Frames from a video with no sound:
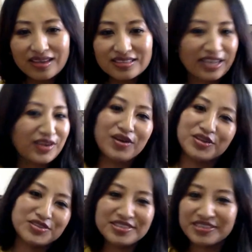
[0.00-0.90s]

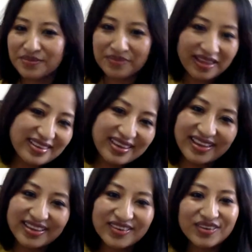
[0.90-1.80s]
psychologists in the
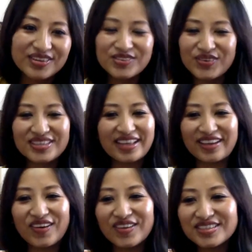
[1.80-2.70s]
making, you know, doing
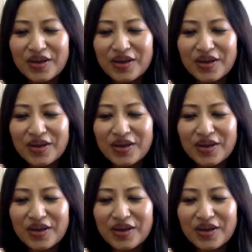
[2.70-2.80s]
psychology.